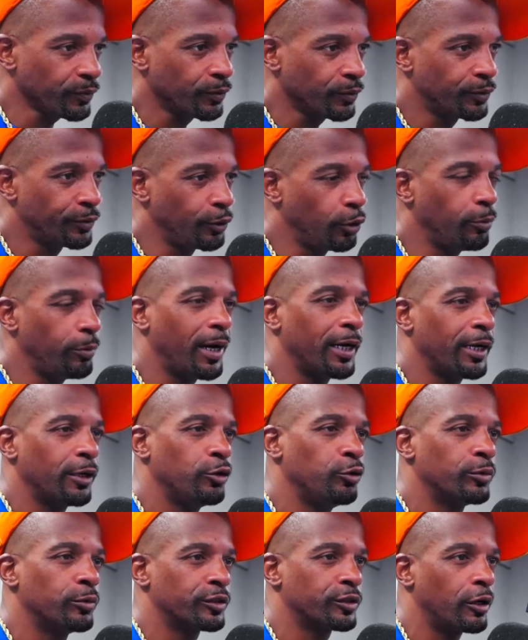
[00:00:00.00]
nobody
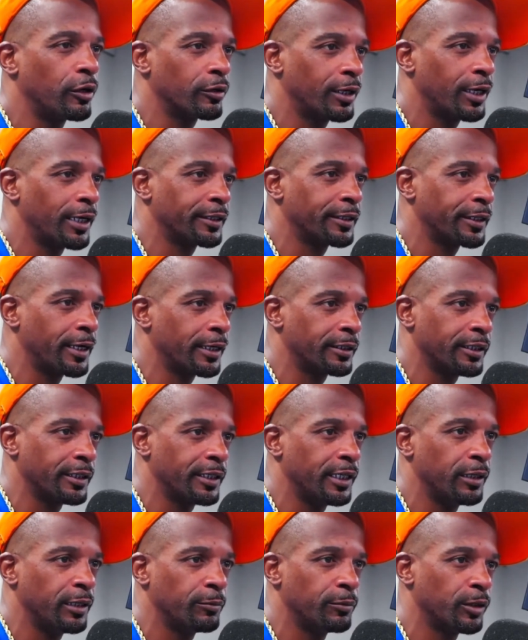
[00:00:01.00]
who would talk like Dr.
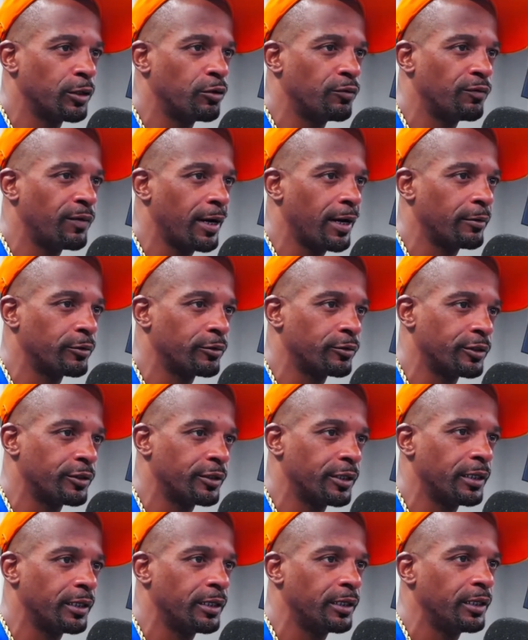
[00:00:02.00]
King would go viral
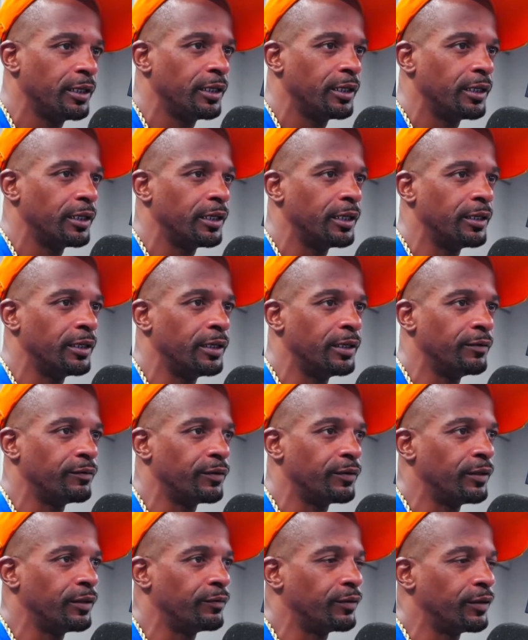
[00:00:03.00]
today. Okay if
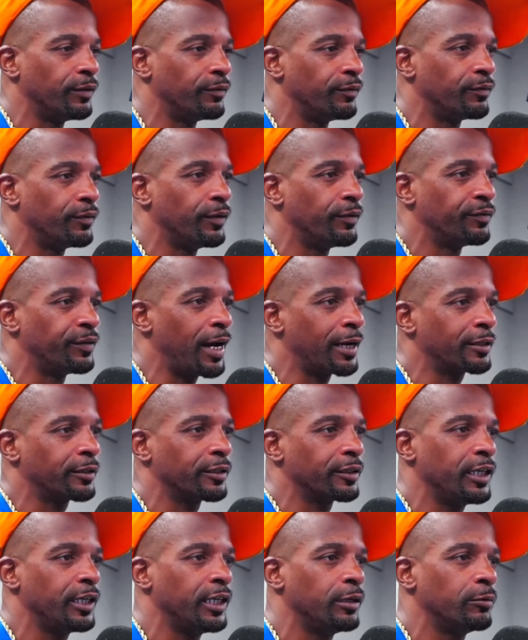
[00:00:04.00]
if if, if
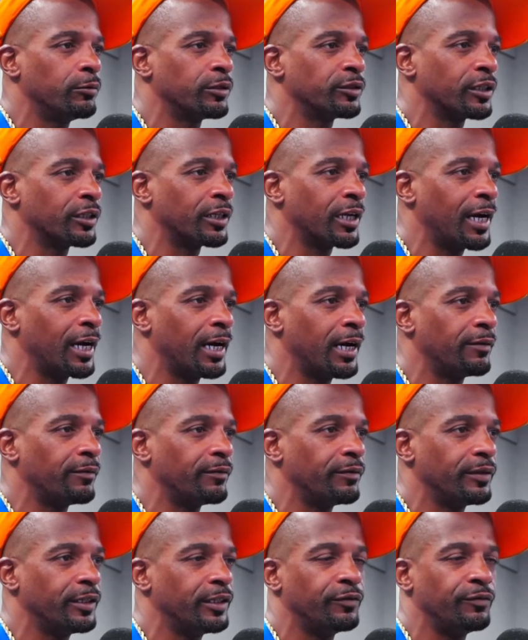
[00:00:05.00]
Dr. King was alive,
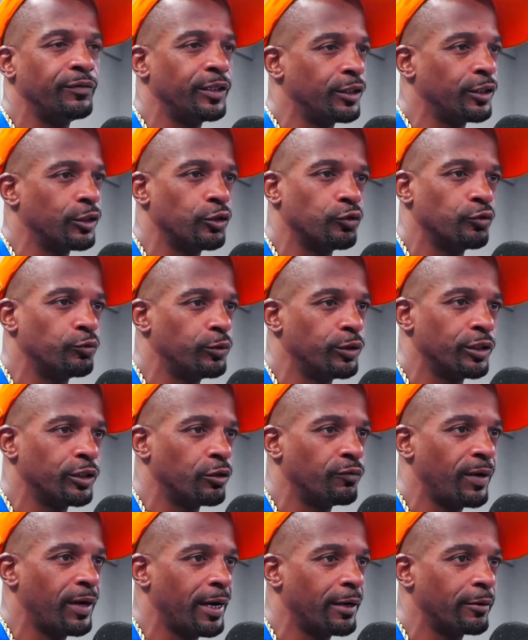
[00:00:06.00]
his videos wouldn't
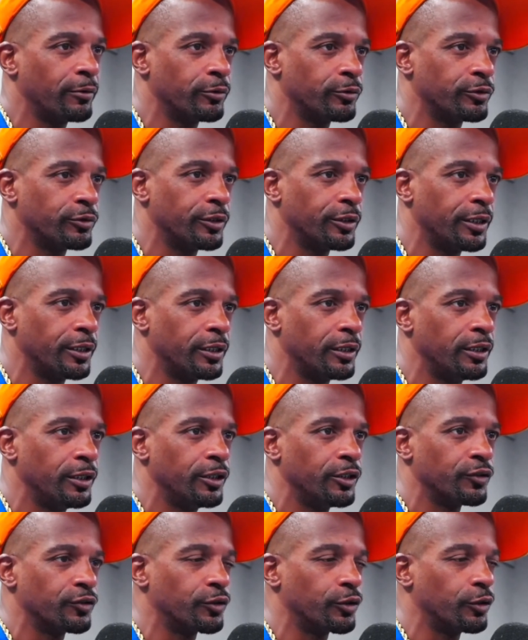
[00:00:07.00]
go viral today.
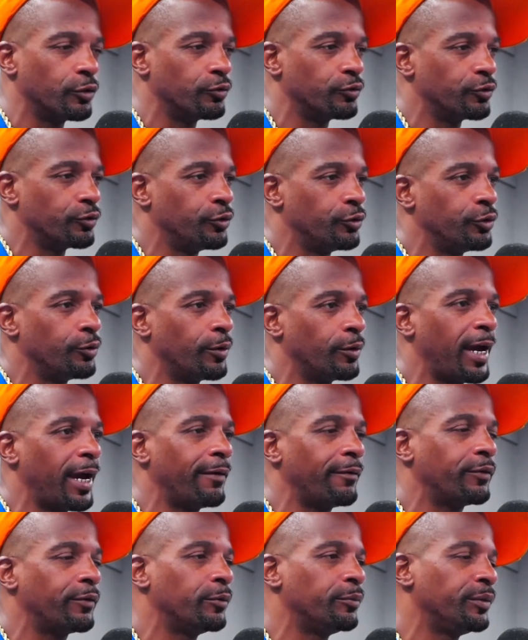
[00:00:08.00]
Mm-hmm. So you you
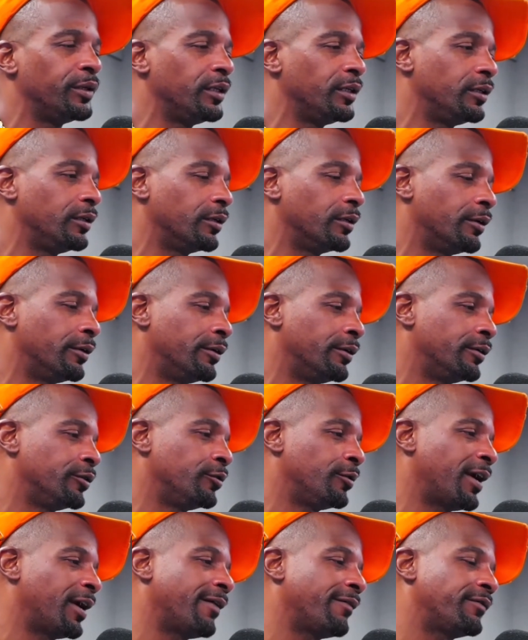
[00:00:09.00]
have to be uh,
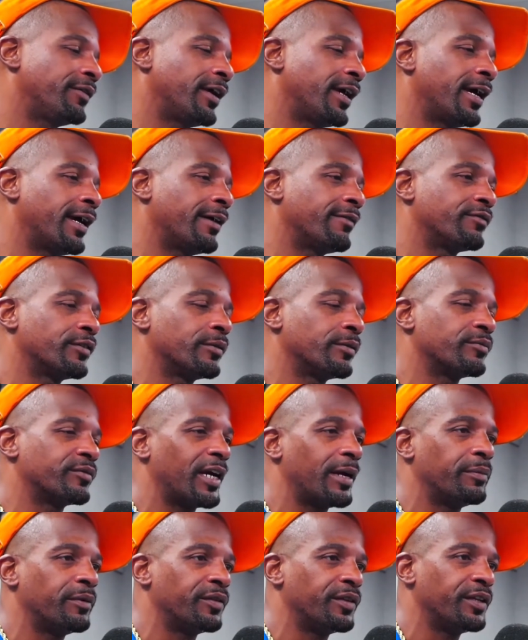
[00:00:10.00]
you have to have some
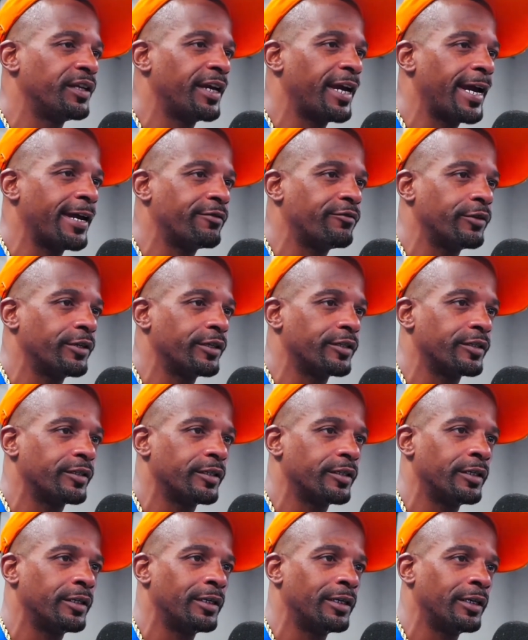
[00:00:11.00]
type of theatrics
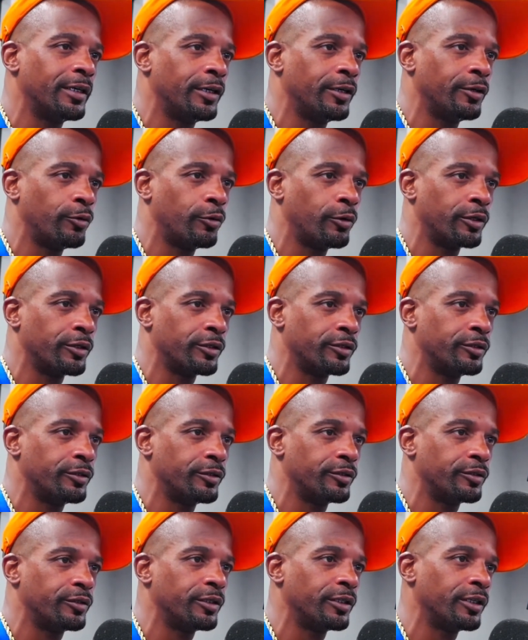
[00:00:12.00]
in, in order
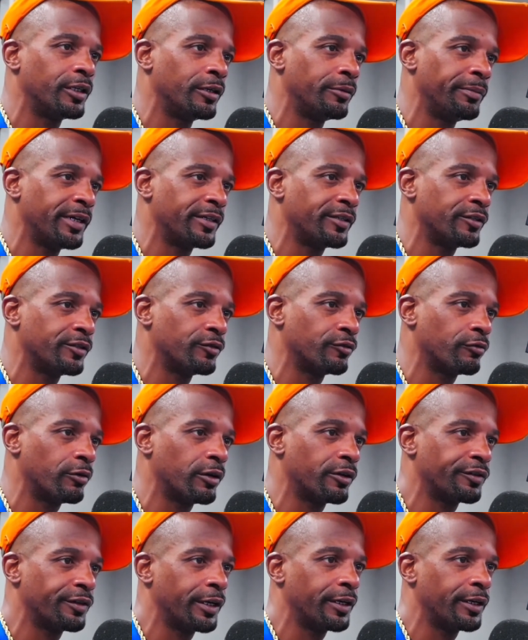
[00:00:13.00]
to to get a message
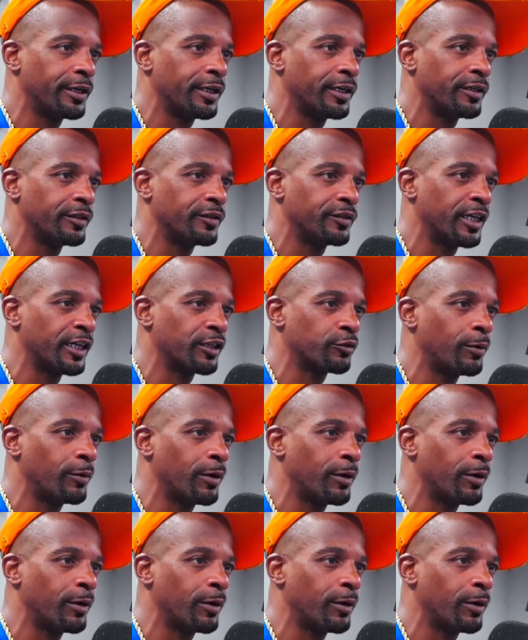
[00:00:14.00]
across nowadays. That's